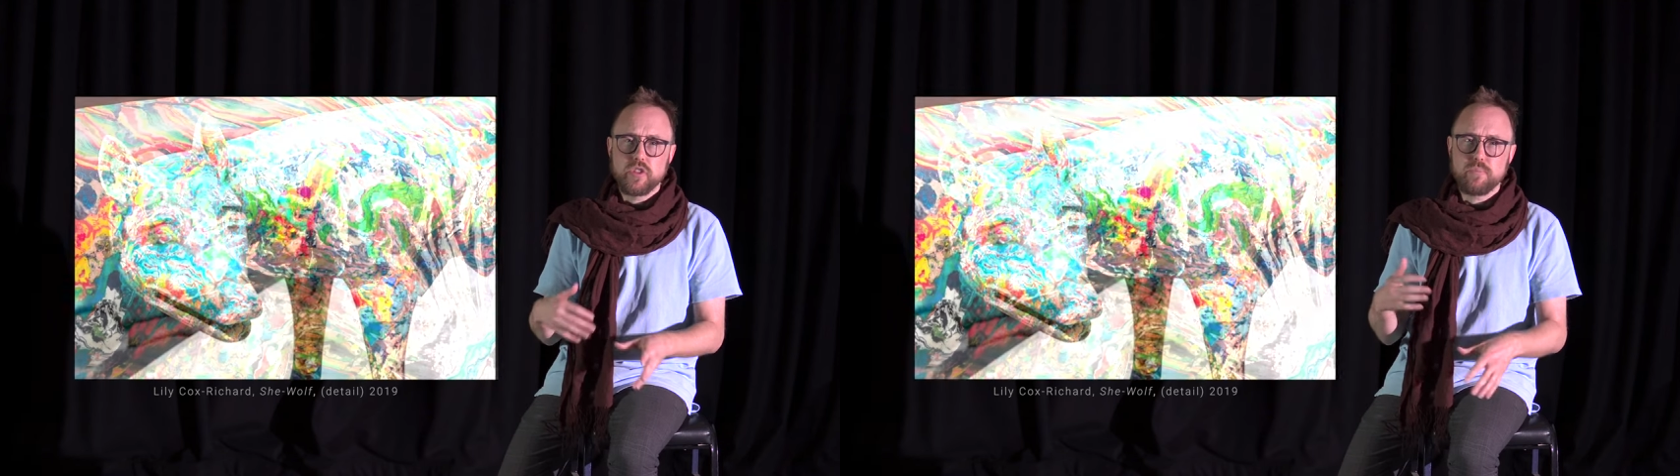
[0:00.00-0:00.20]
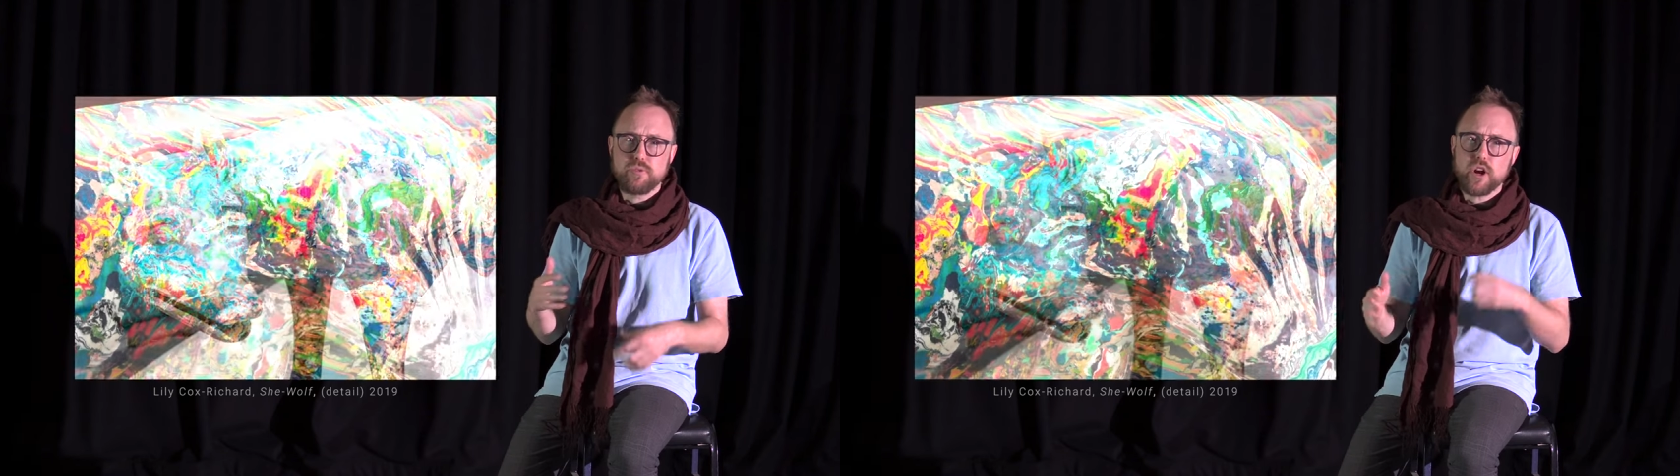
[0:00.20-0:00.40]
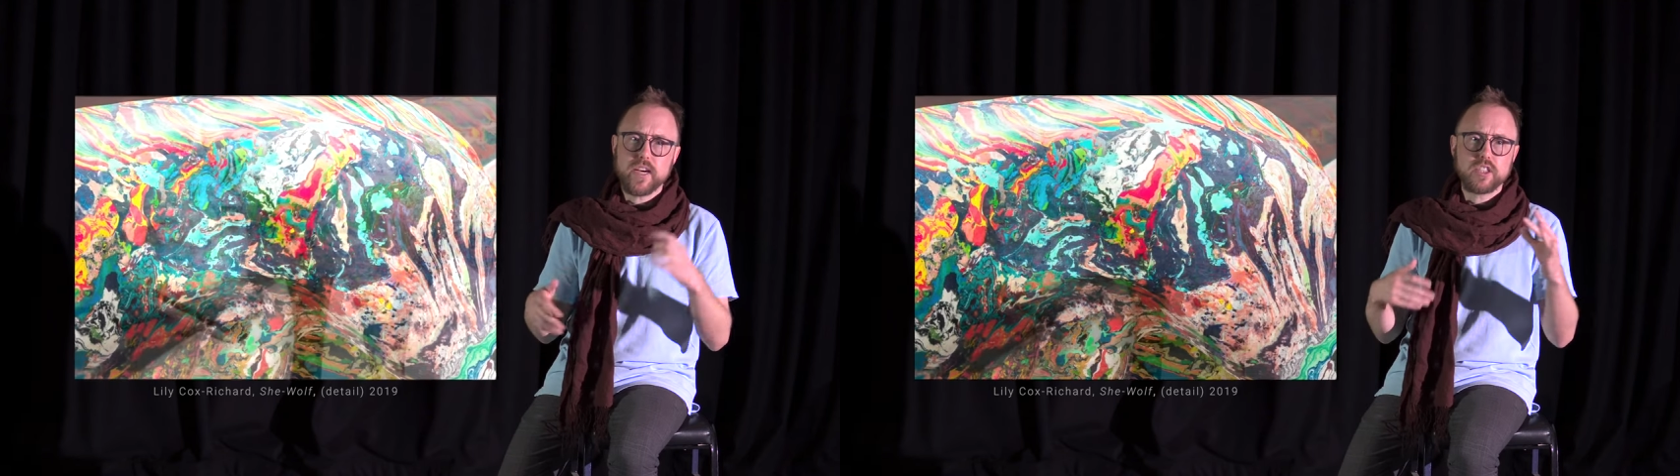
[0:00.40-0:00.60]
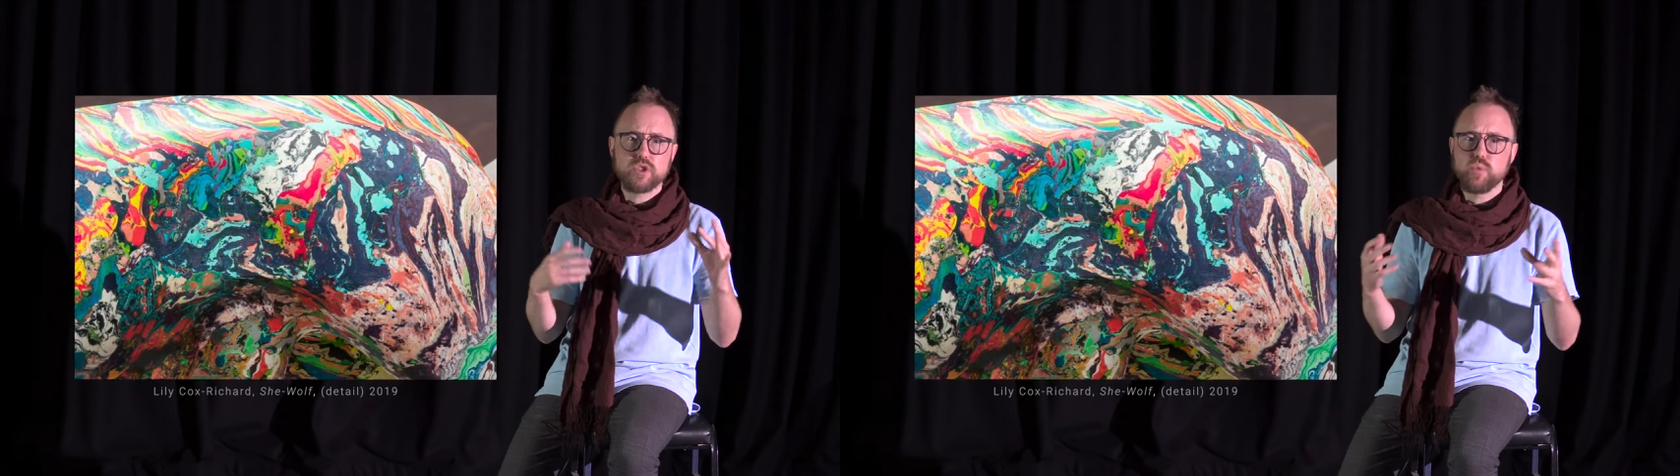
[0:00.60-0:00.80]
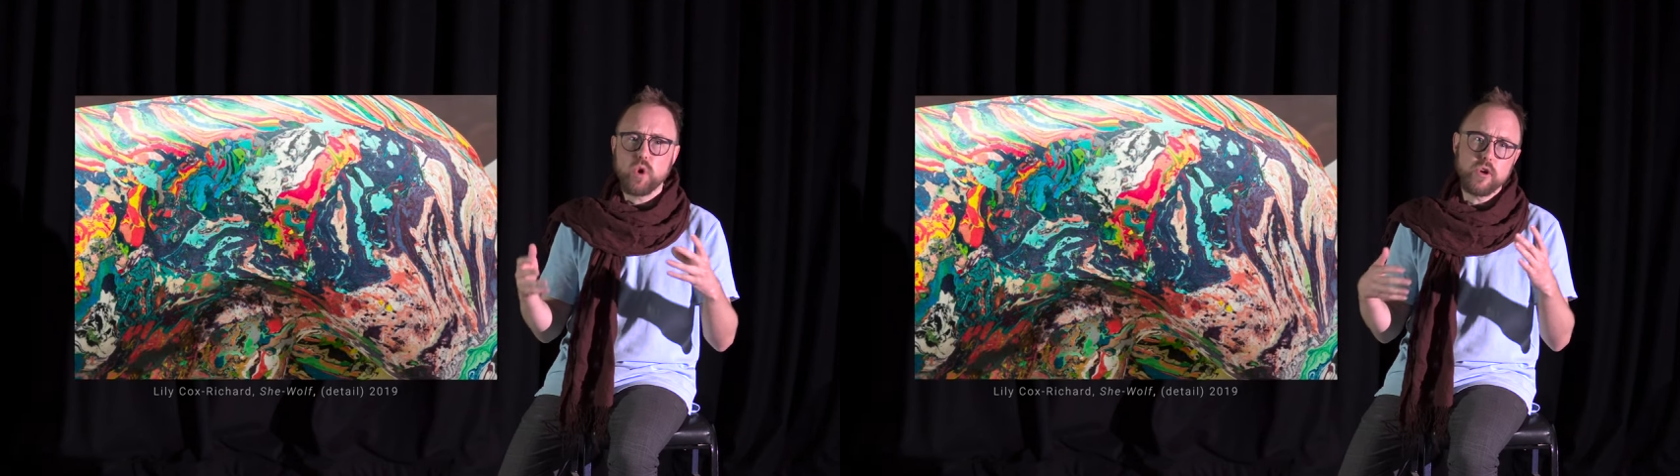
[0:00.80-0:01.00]
The bright,
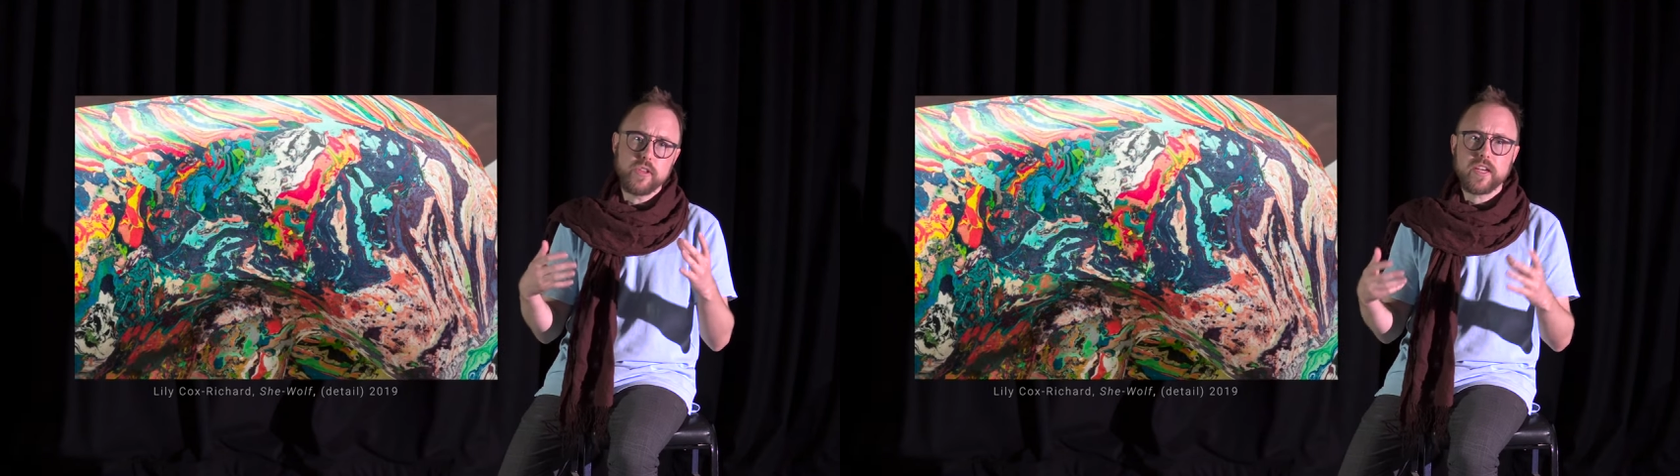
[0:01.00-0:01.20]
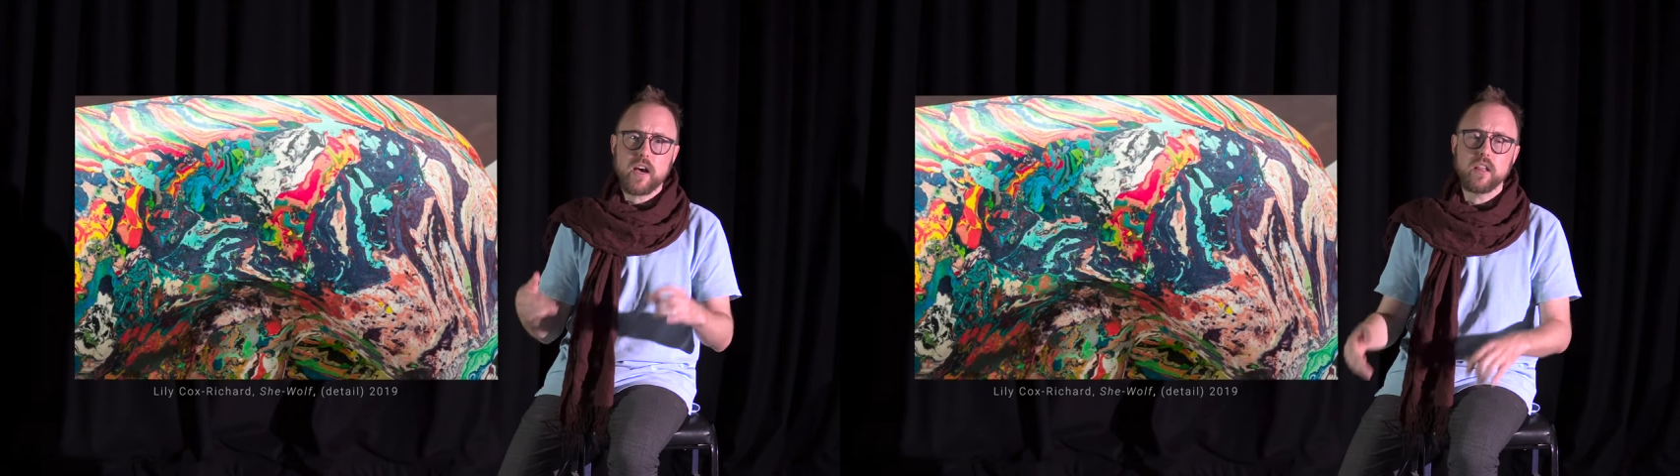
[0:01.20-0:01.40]
swirling